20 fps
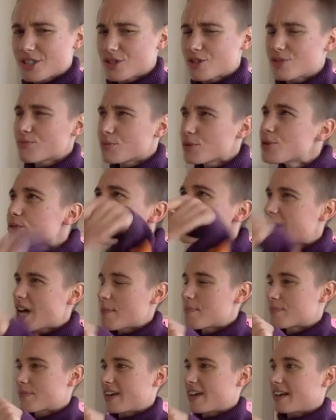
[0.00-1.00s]
through
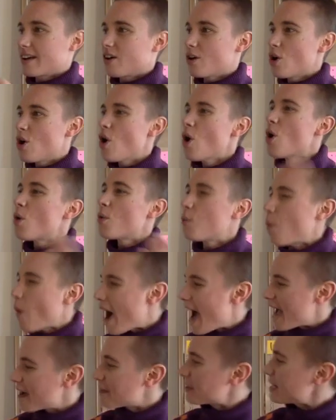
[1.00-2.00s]
something,
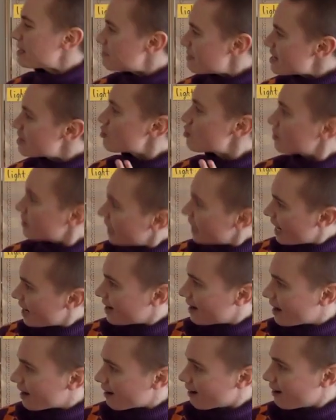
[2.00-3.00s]
why would it be
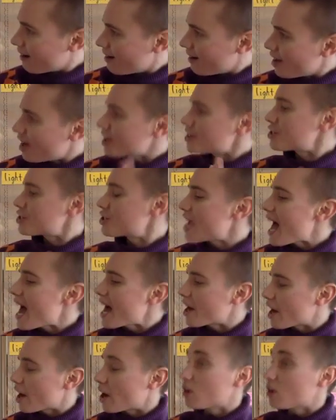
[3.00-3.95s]
creating a shadow?